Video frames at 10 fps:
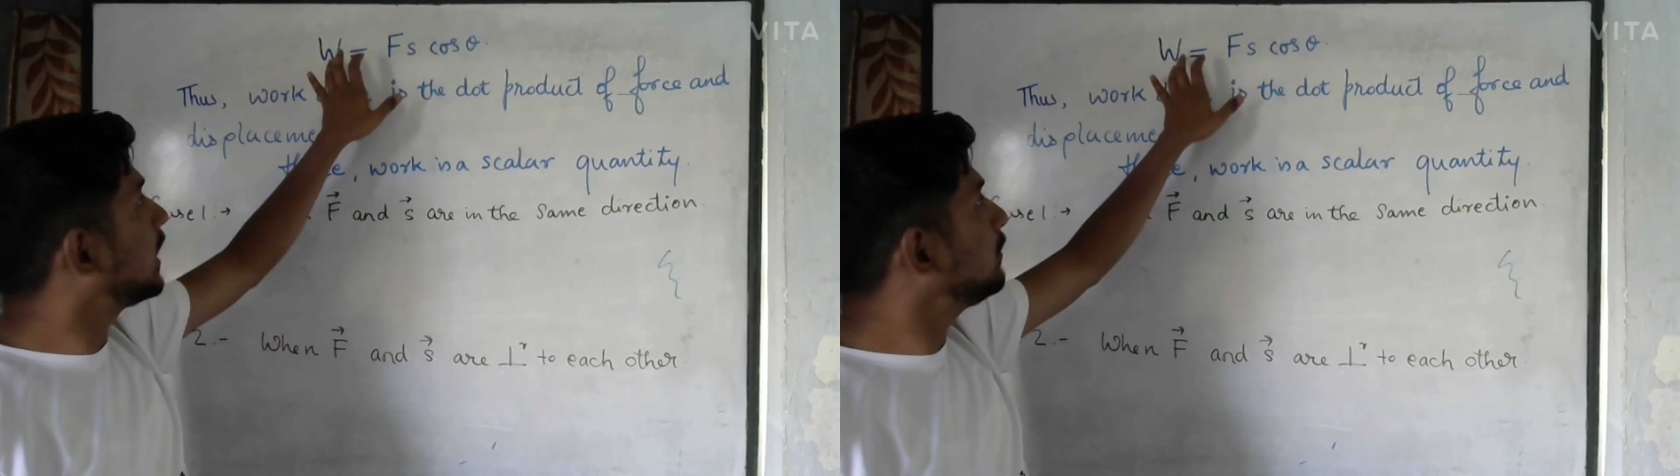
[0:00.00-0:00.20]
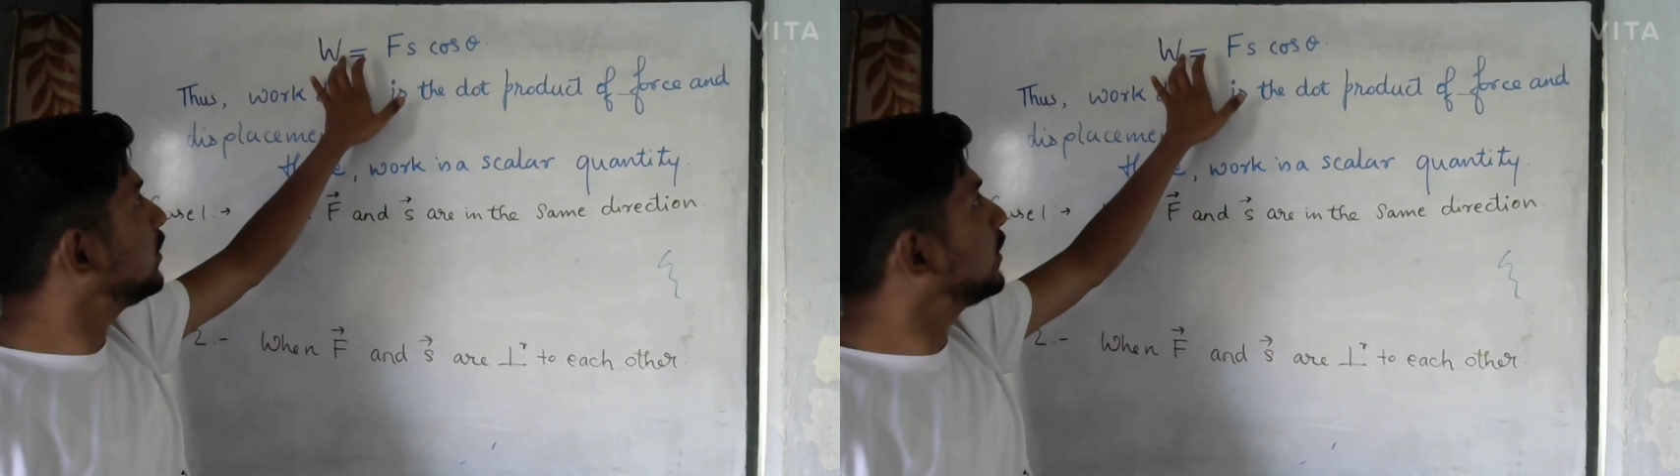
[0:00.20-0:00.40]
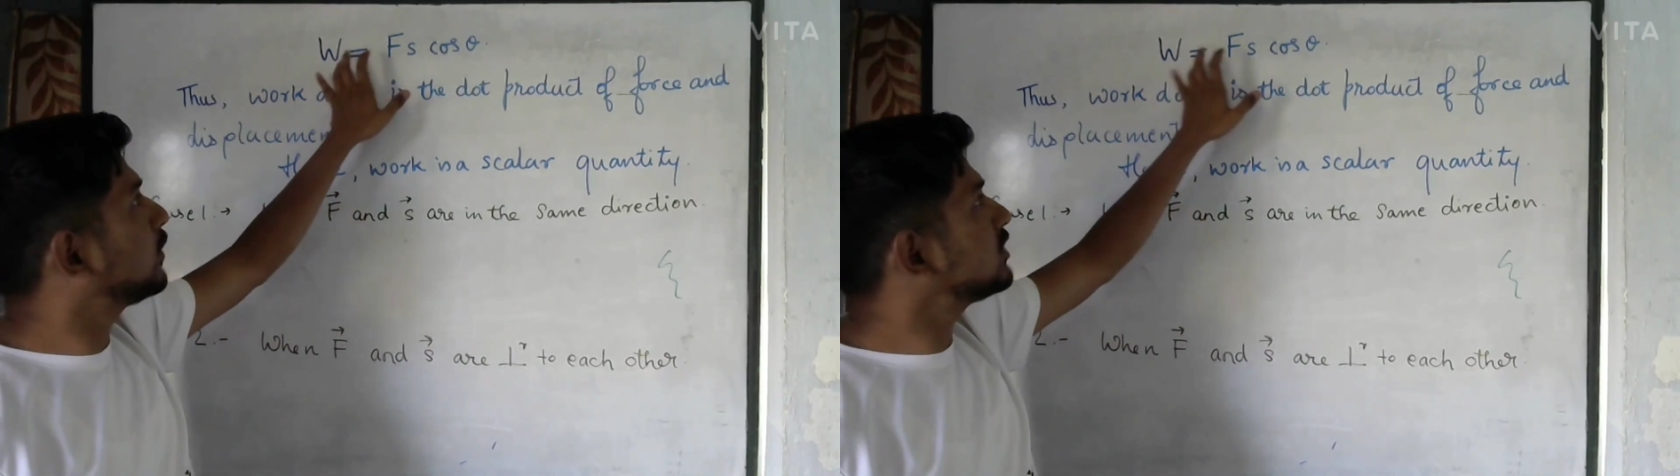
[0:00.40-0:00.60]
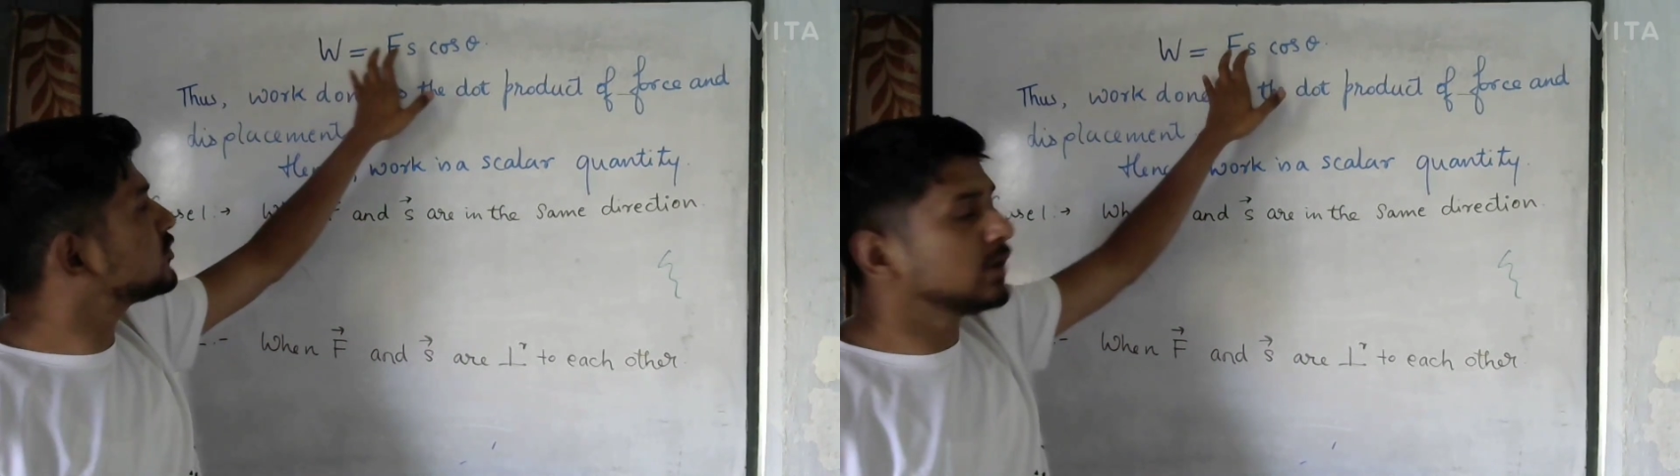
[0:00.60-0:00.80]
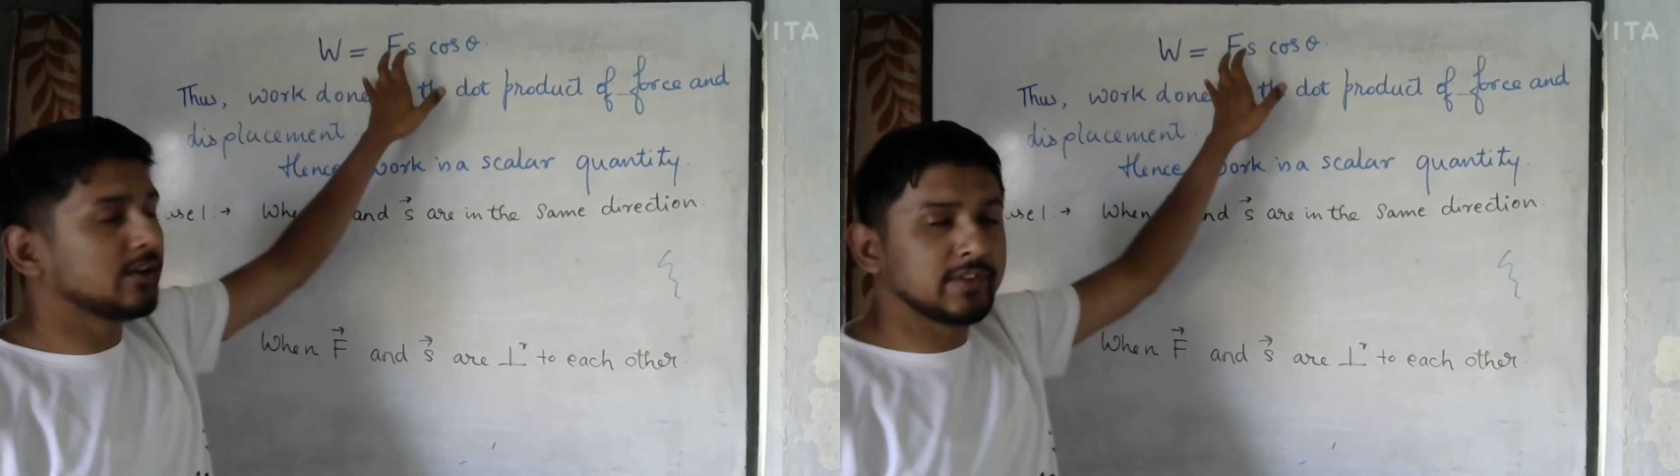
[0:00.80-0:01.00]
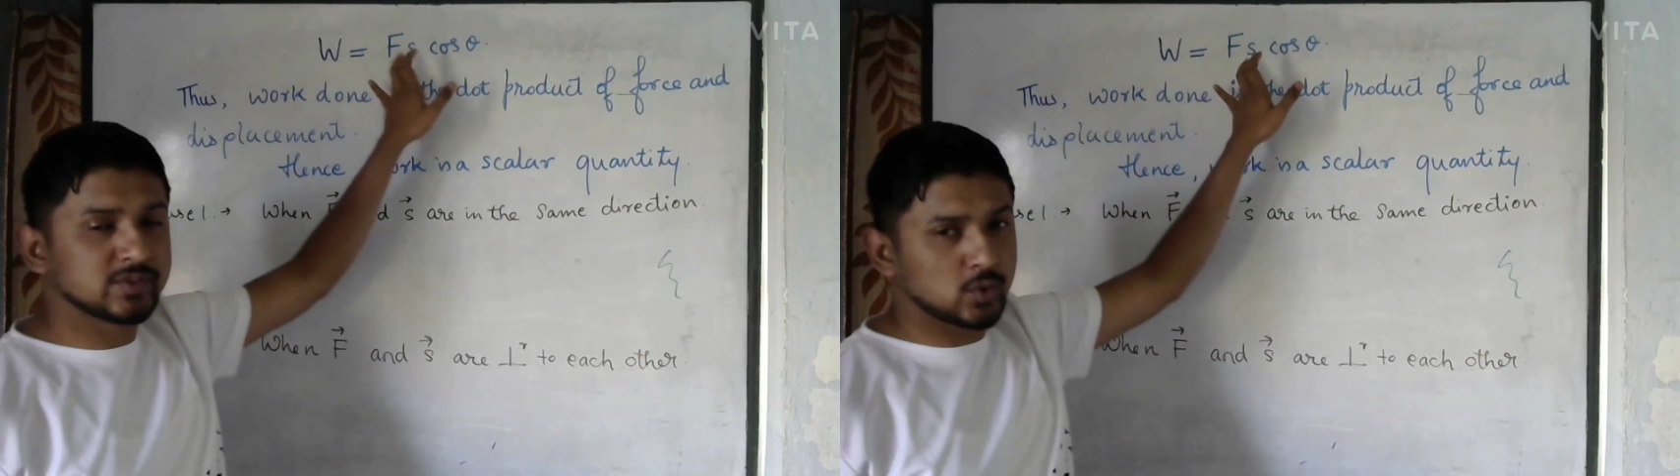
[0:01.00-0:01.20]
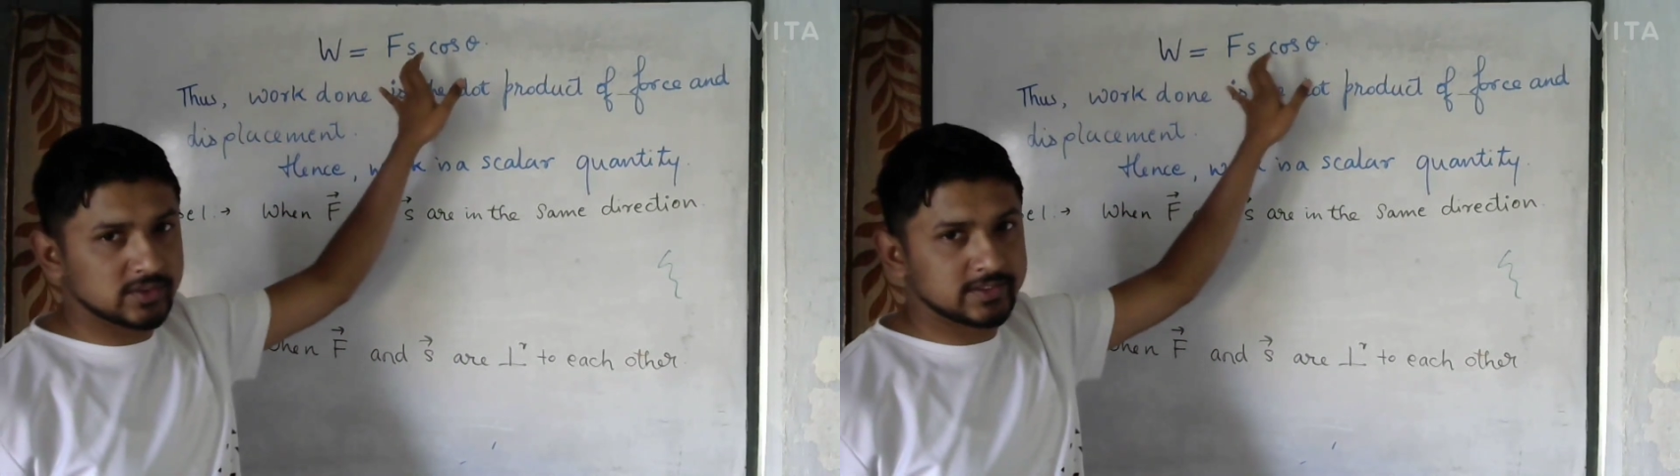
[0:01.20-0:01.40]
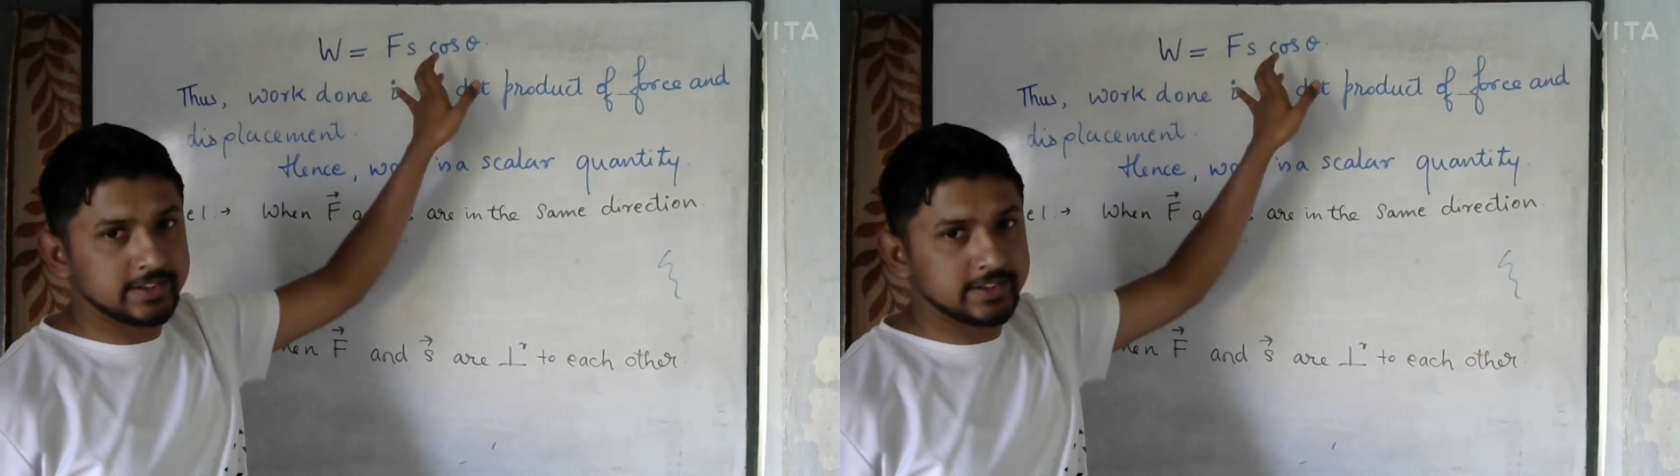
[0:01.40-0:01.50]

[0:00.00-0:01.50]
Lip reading: equals to Fs cos theta.